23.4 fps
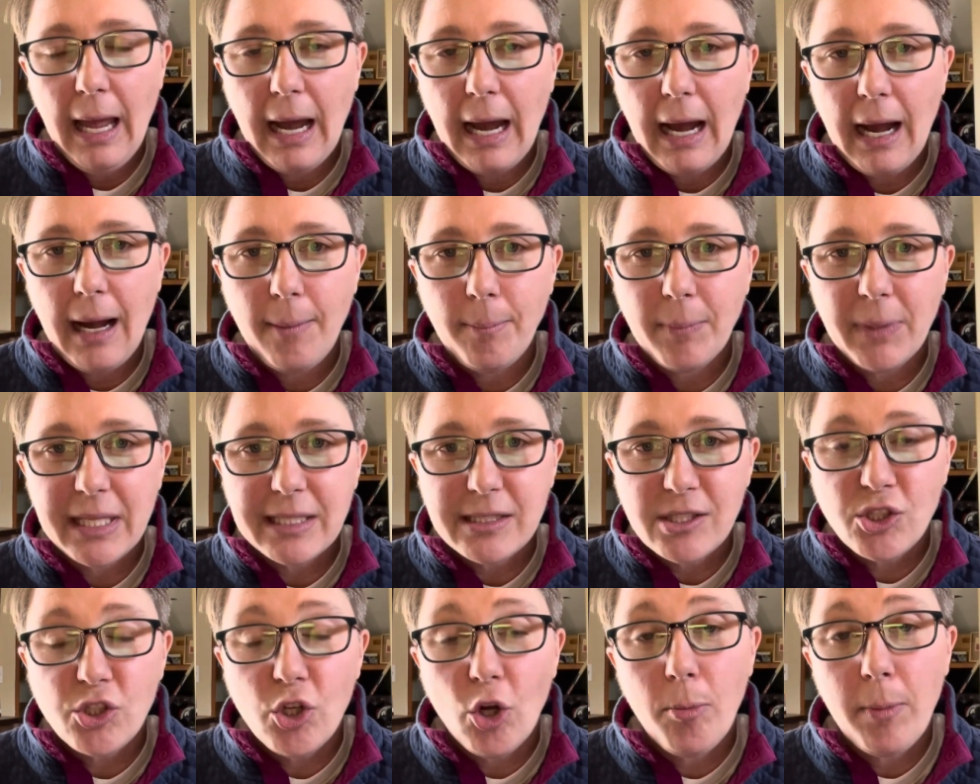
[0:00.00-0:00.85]
And
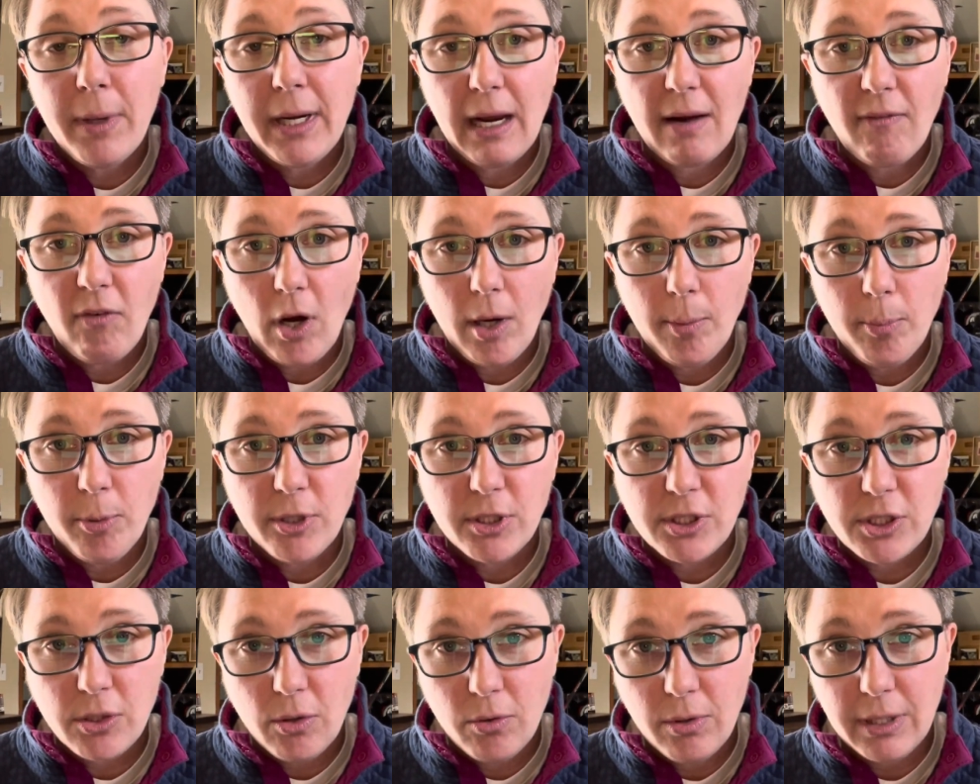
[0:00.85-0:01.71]
so many of our
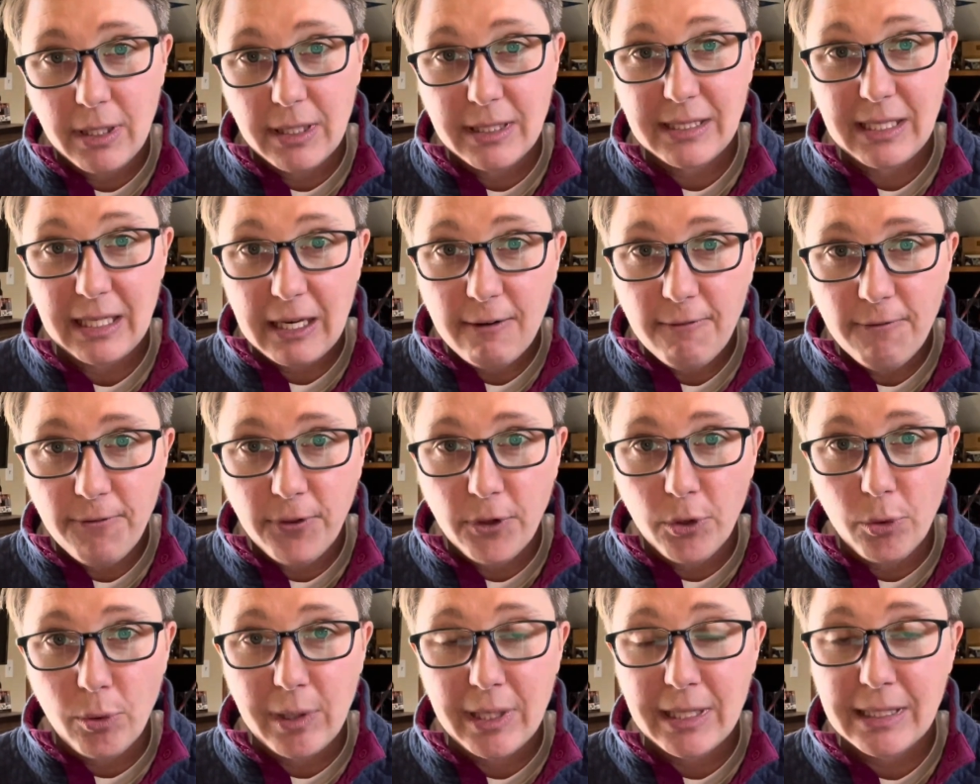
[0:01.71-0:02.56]
personas
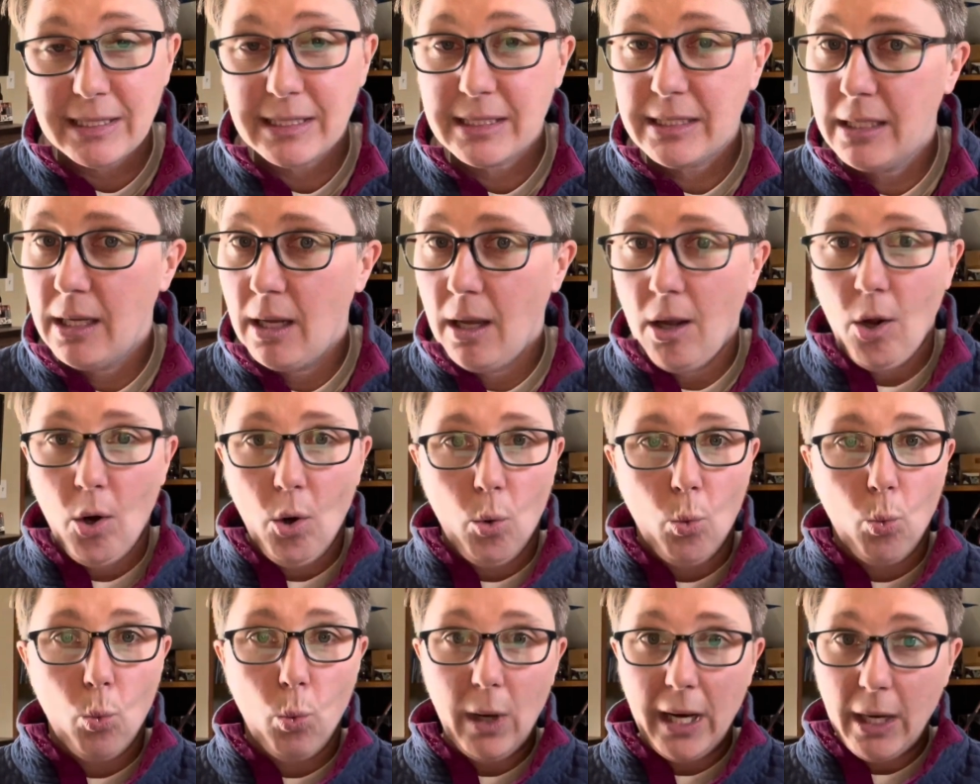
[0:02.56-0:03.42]
influence
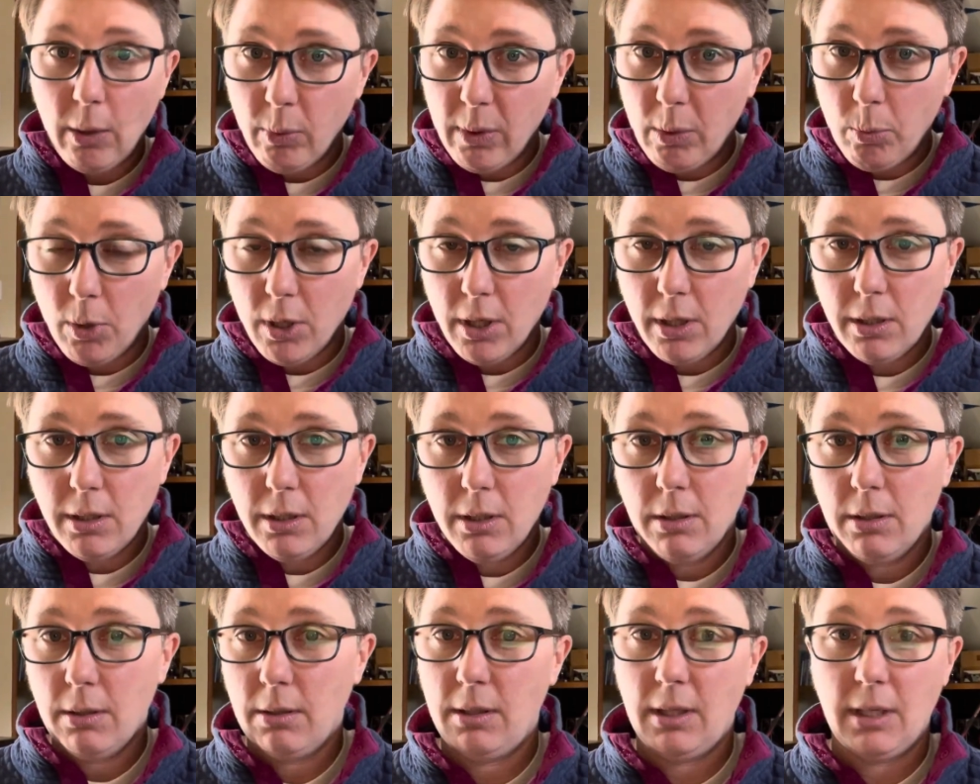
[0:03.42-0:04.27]
where we work,
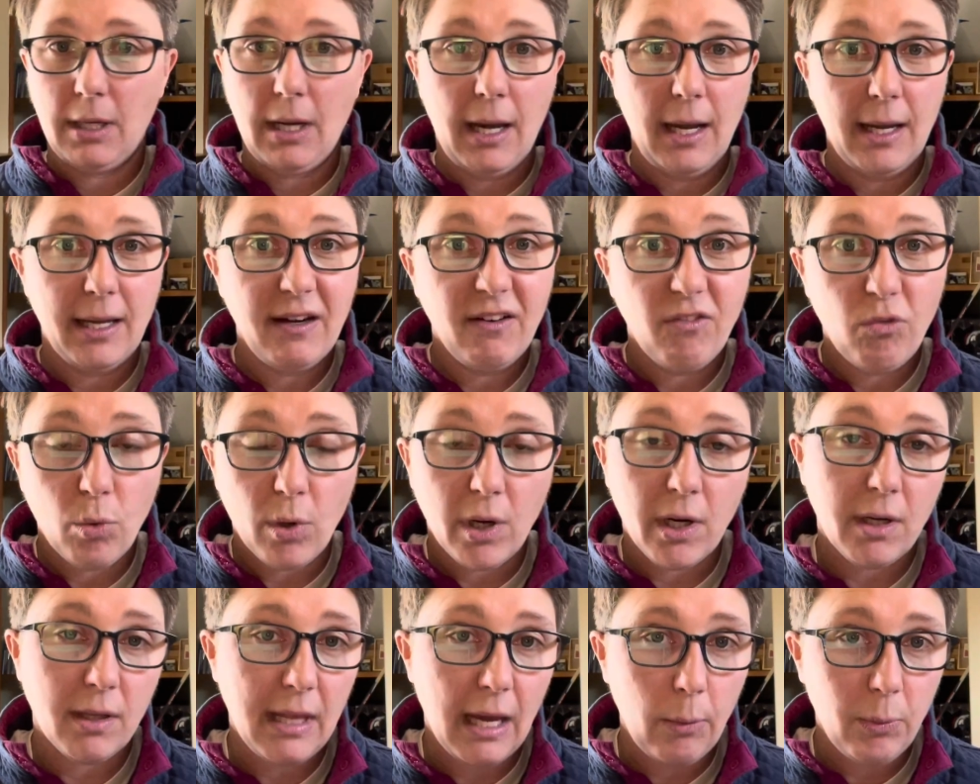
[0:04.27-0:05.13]
the kind of
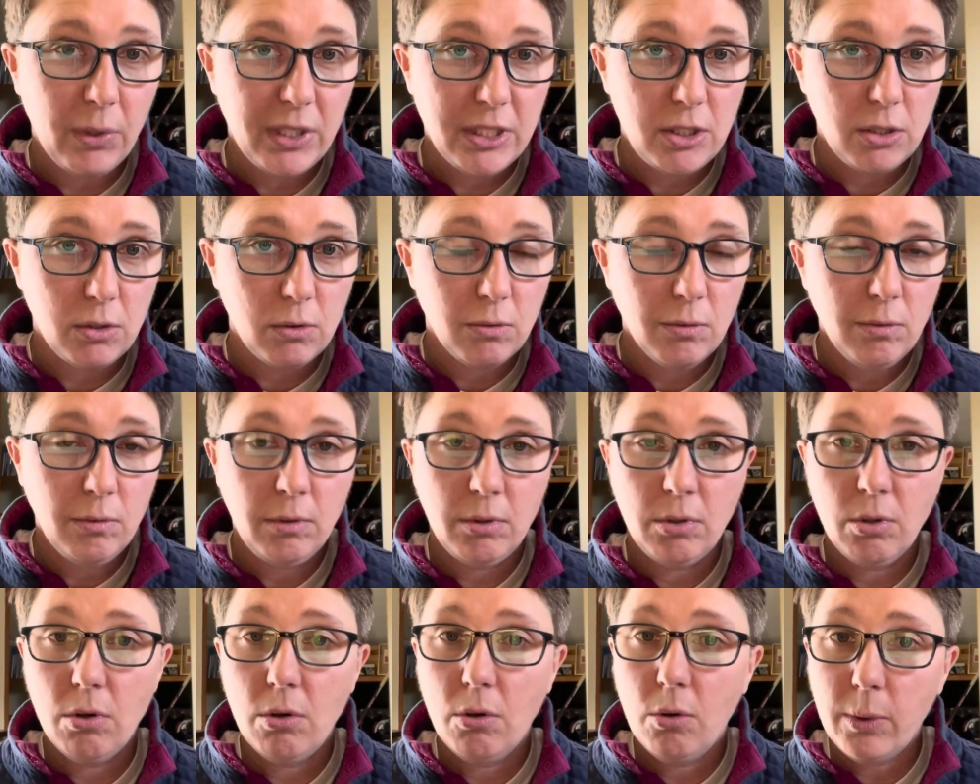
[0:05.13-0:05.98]
work that we do,
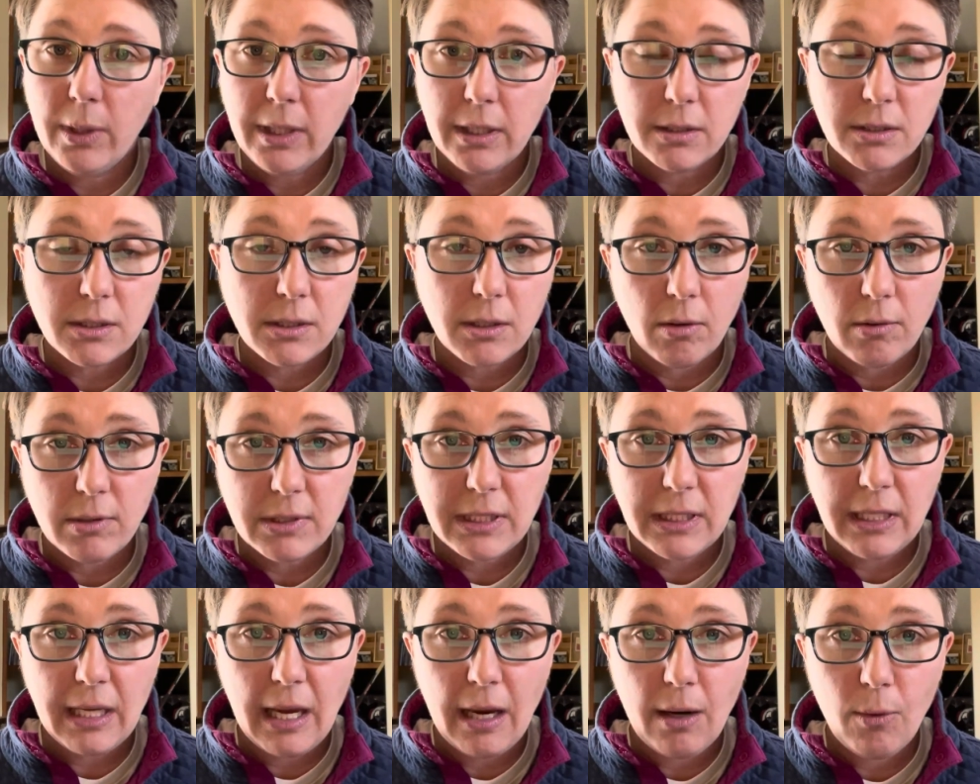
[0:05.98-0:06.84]
who we
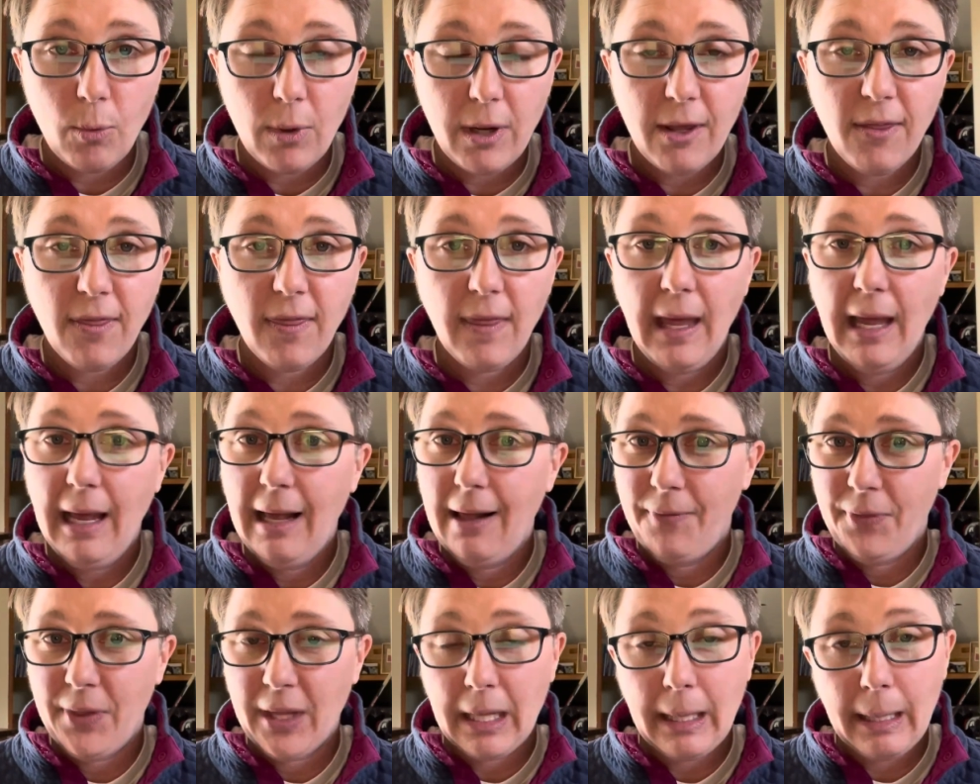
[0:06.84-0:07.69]
associate with,
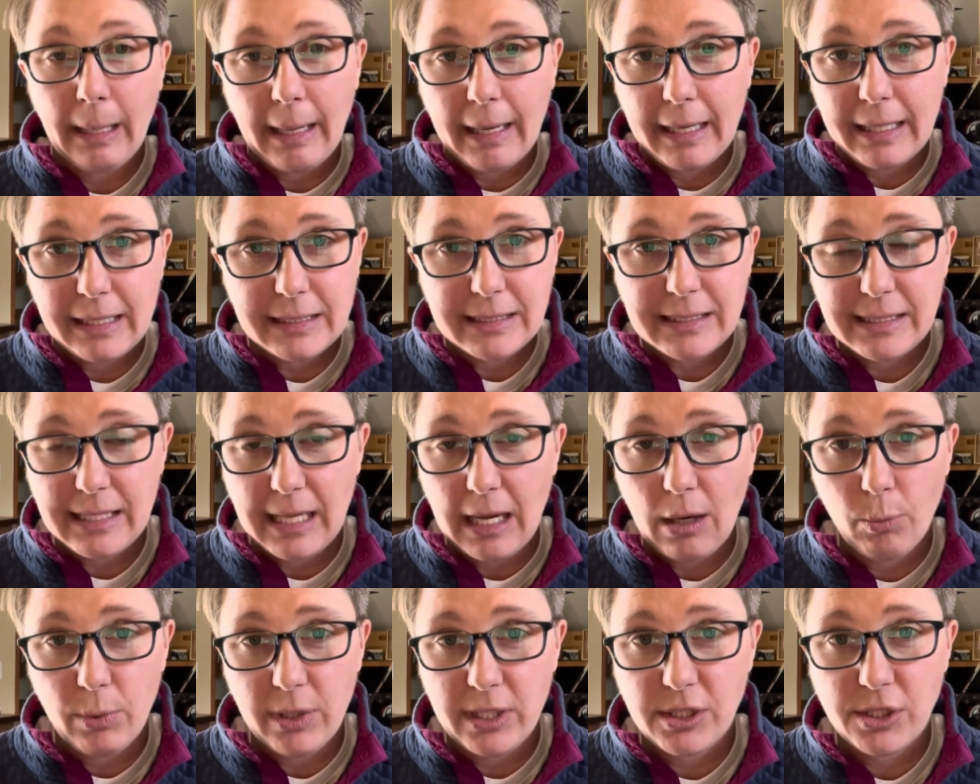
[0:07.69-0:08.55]
the clients
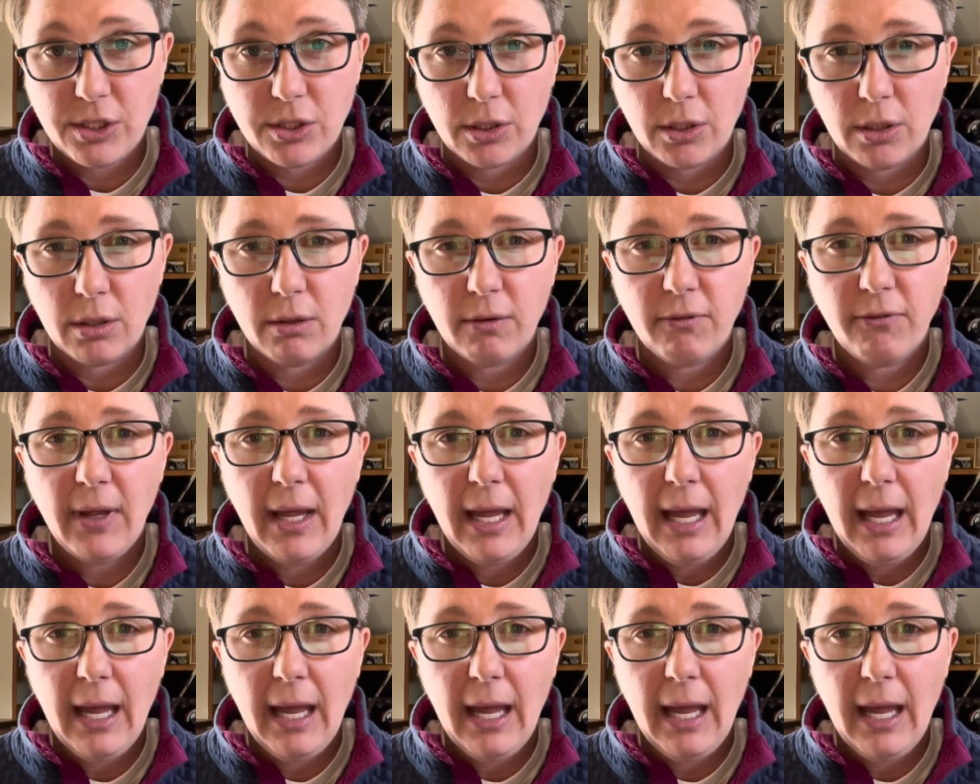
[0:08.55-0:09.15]
that we serve.